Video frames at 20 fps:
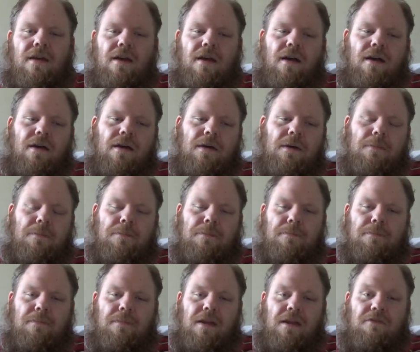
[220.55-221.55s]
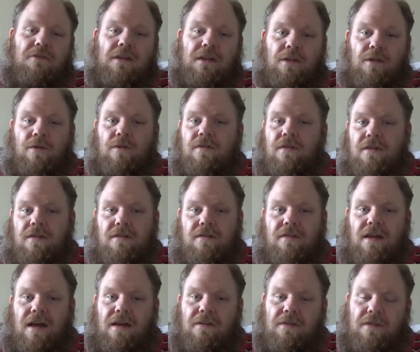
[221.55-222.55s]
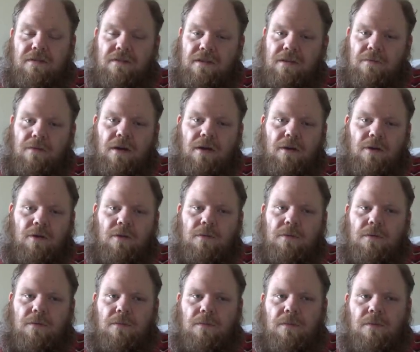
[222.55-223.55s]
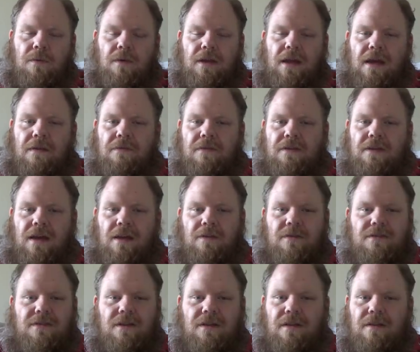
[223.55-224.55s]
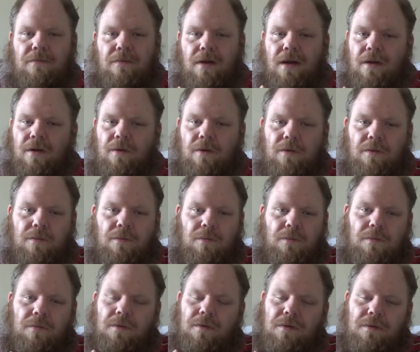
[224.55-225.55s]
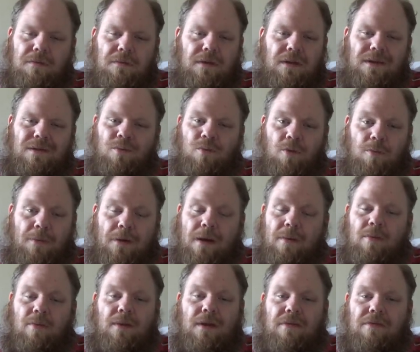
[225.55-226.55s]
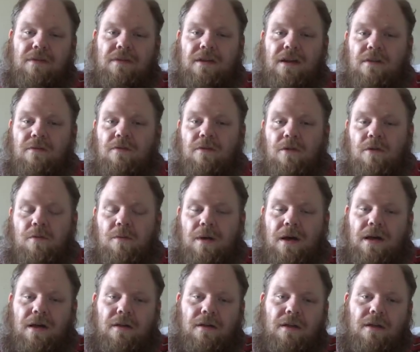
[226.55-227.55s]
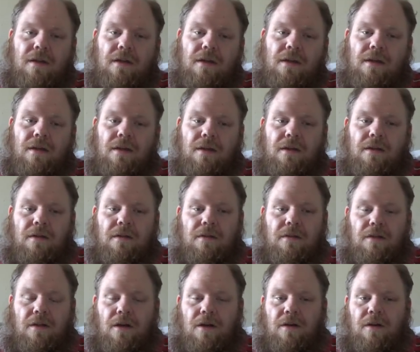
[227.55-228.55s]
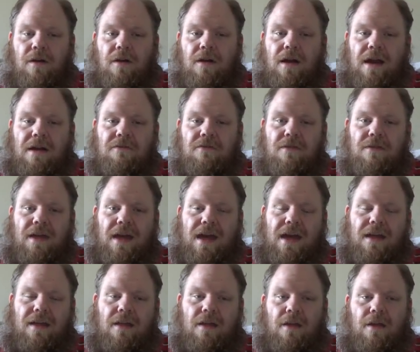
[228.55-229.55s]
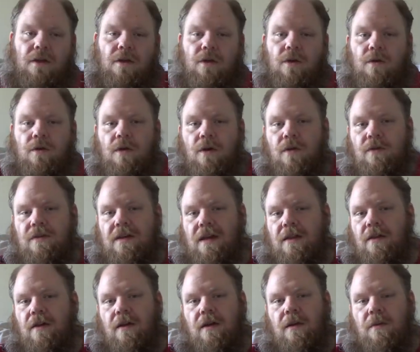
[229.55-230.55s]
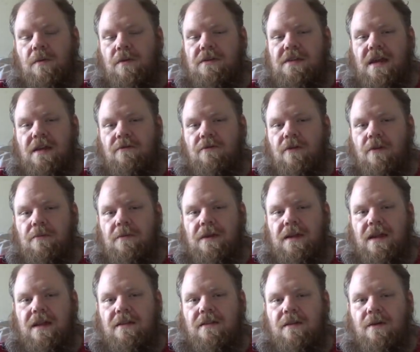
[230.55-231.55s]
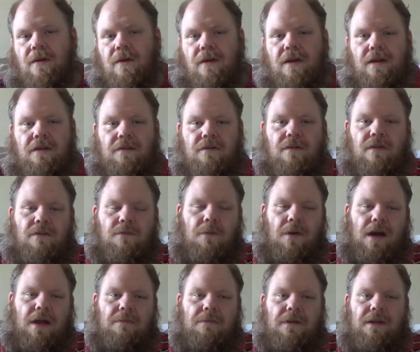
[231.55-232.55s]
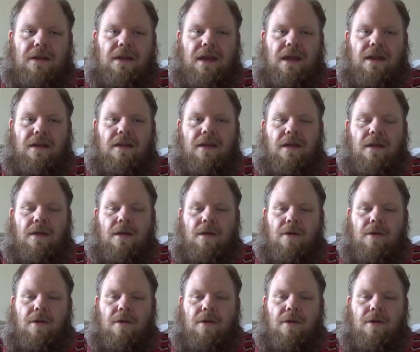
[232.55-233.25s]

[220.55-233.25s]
If he loses, obviously Rockhold would have the title still, and Rockhold will probably have the title for a little while longer after that. Who knows how long it will take for him to get to go against Chris Weidman again.